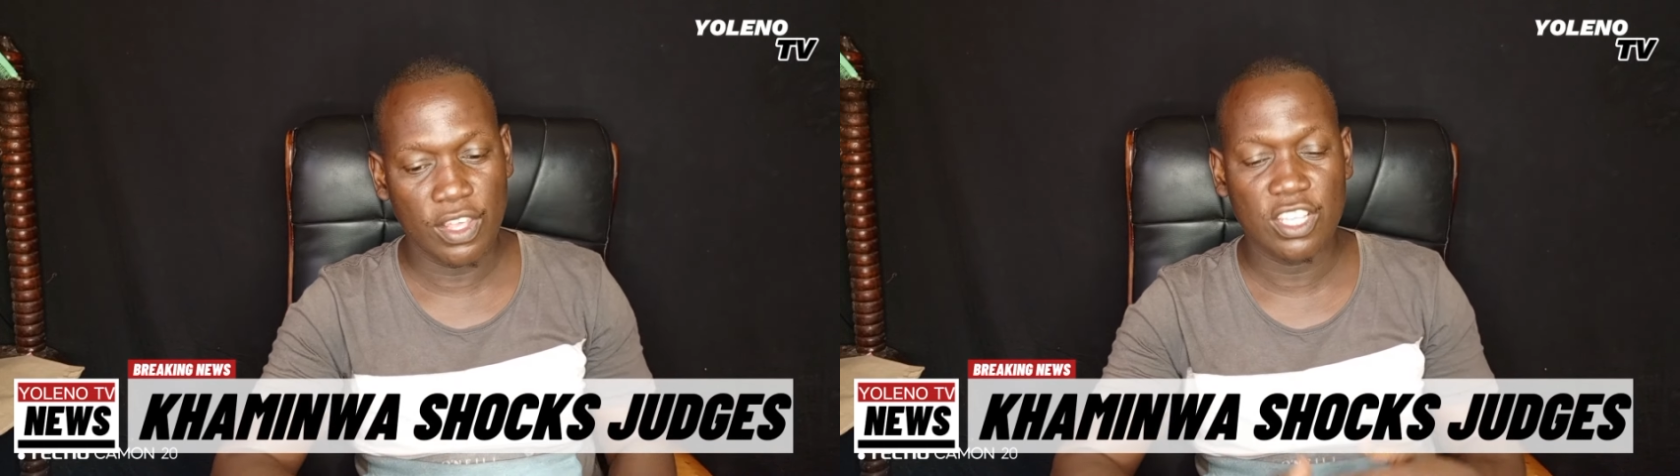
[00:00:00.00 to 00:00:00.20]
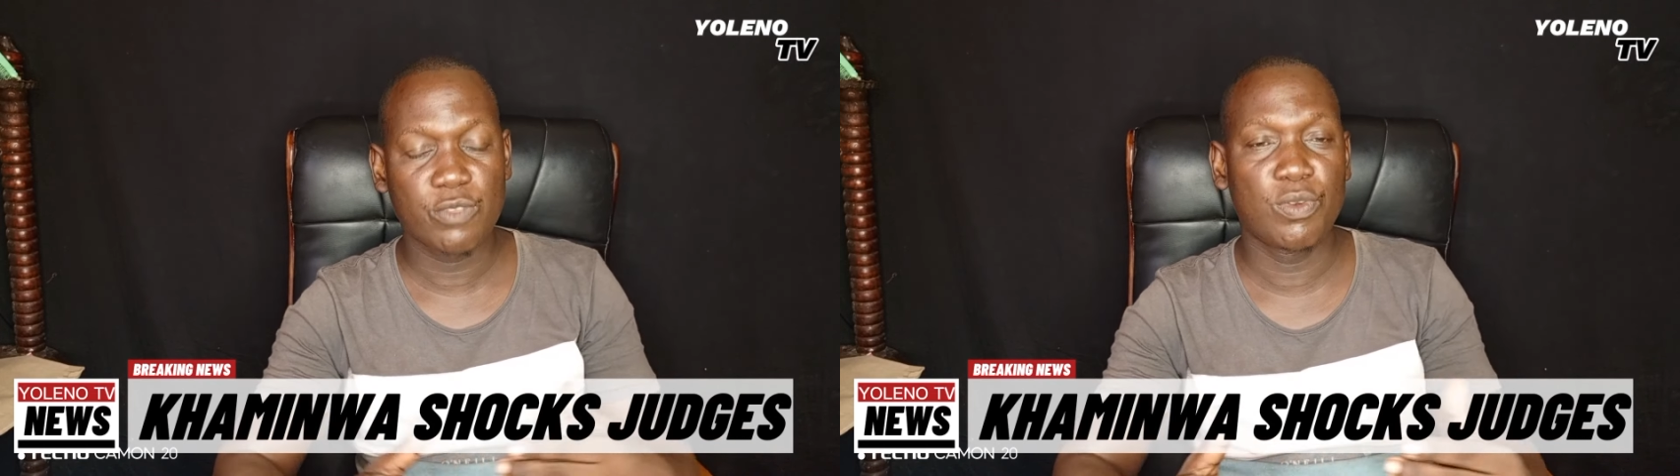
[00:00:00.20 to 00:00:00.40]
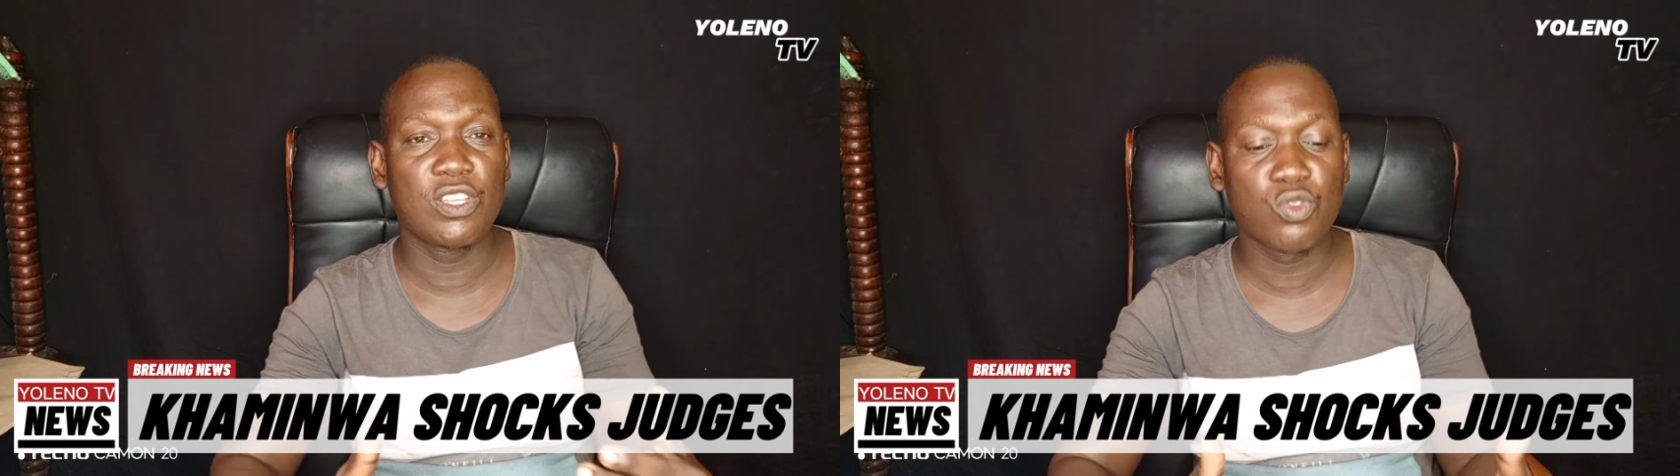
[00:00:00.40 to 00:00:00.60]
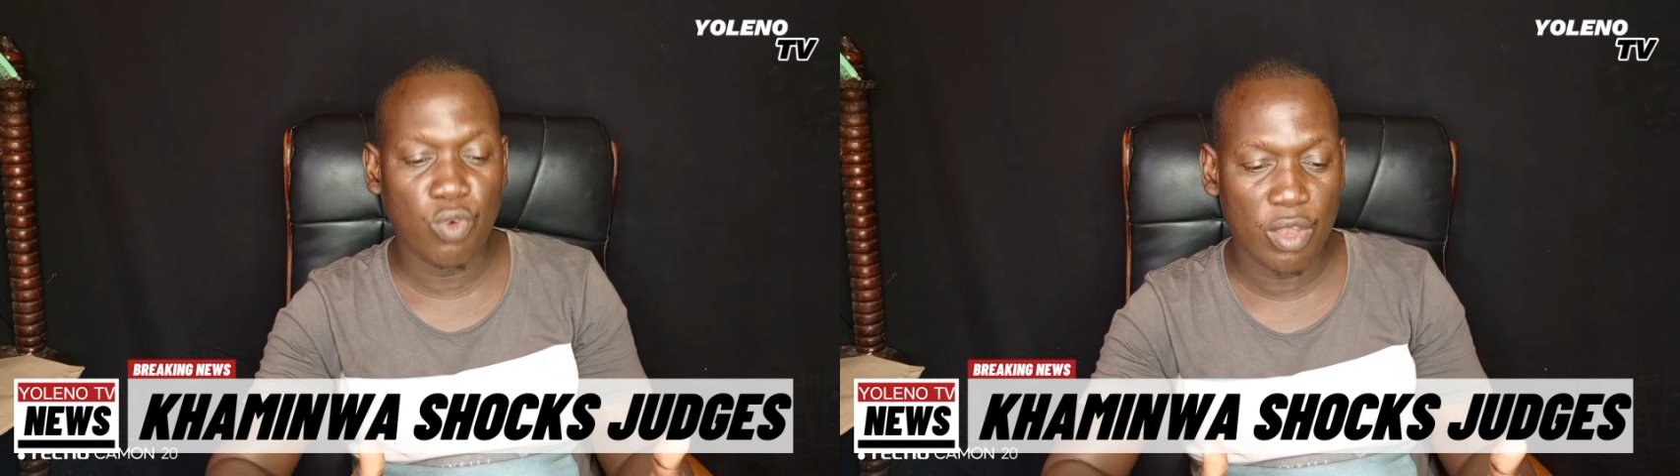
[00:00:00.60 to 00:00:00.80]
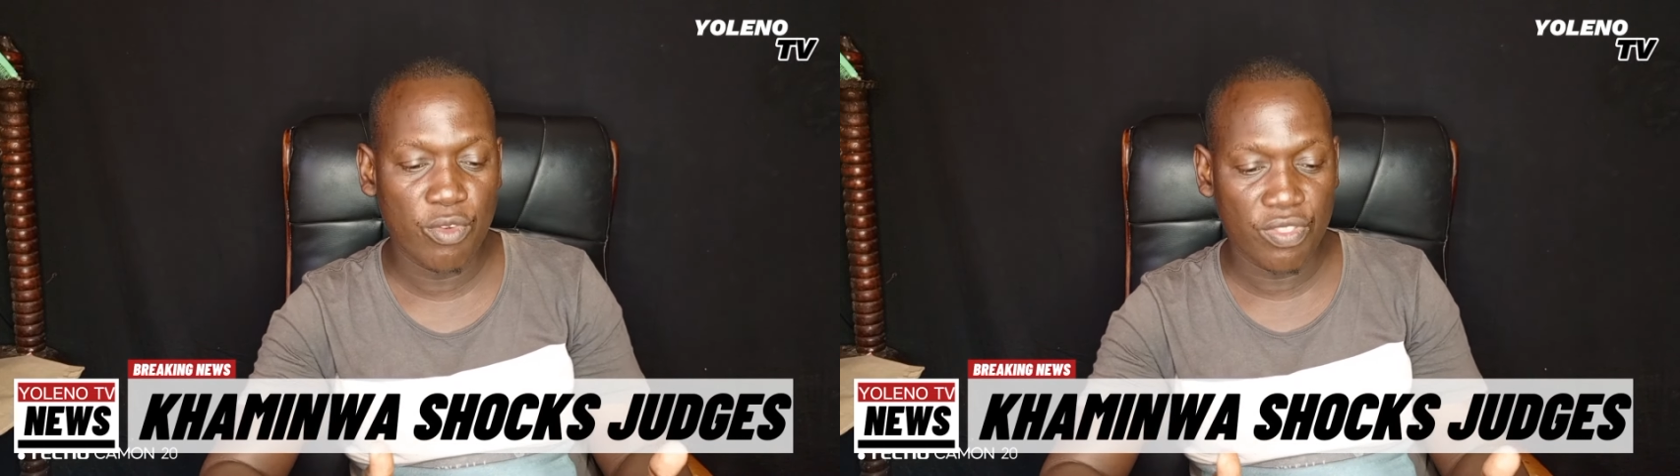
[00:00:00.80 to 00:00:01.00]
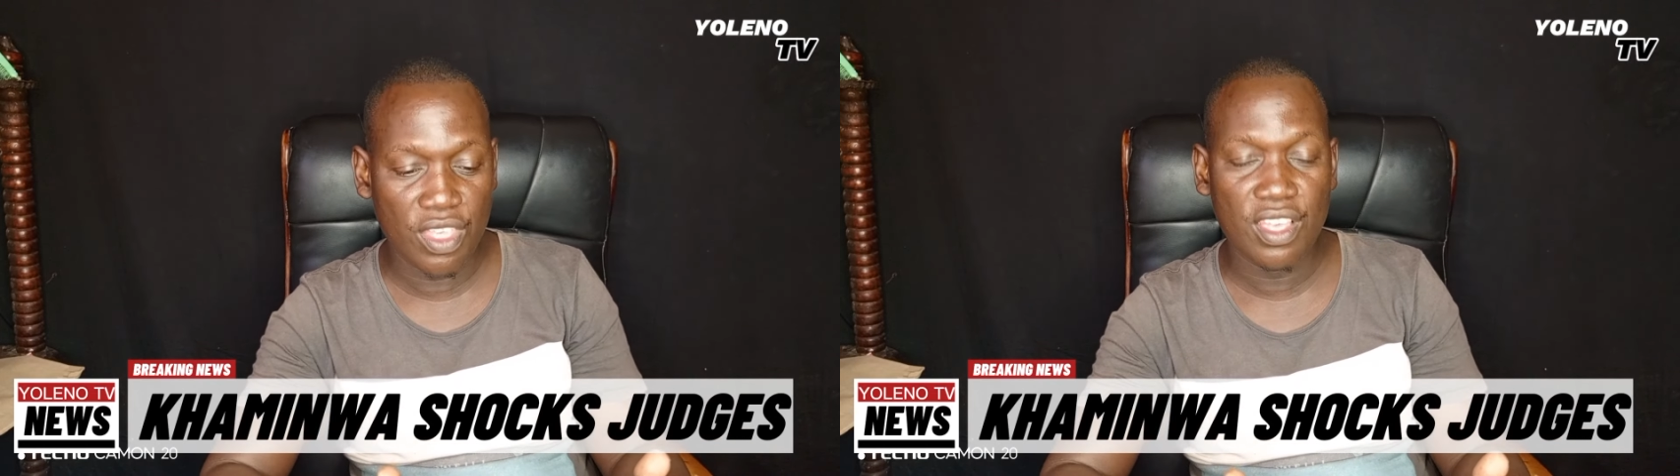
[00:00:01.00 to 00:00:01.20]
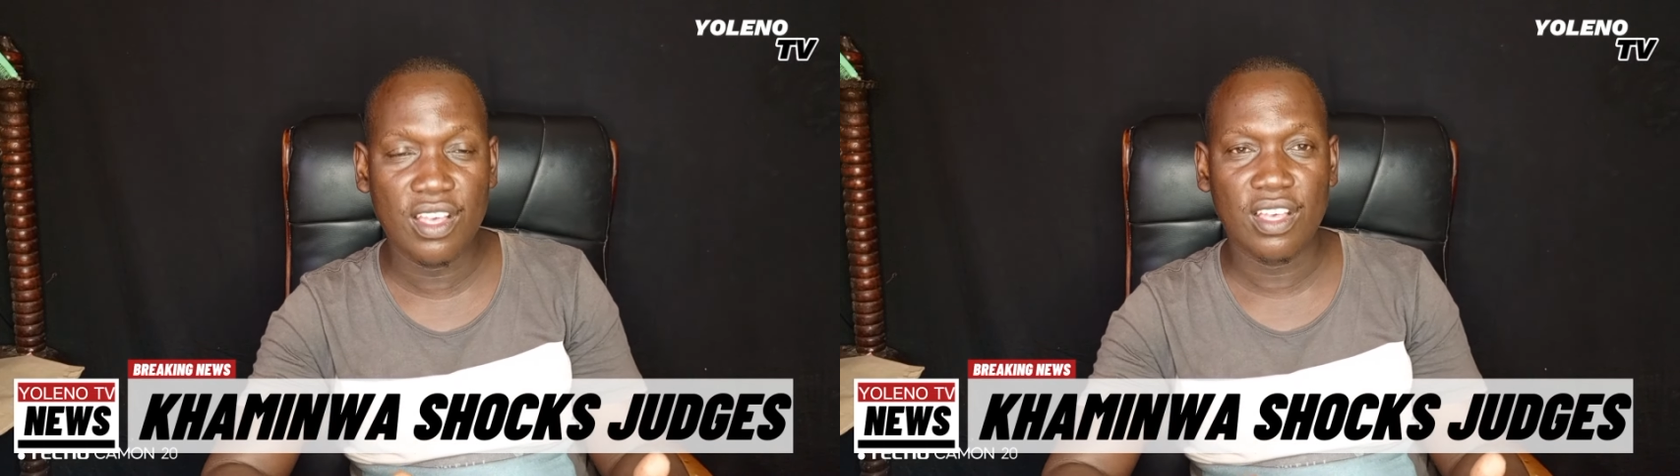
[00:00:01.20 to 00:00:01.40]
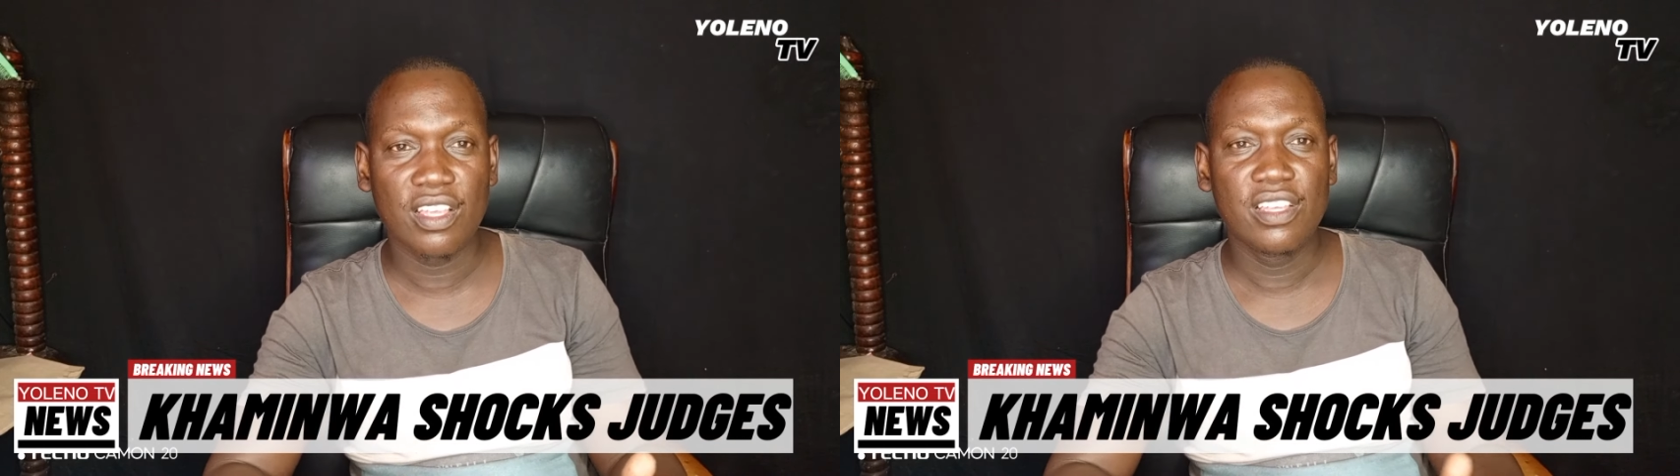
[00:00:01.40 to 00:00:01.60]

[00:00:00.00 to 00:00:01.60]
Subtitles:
and that explains why we think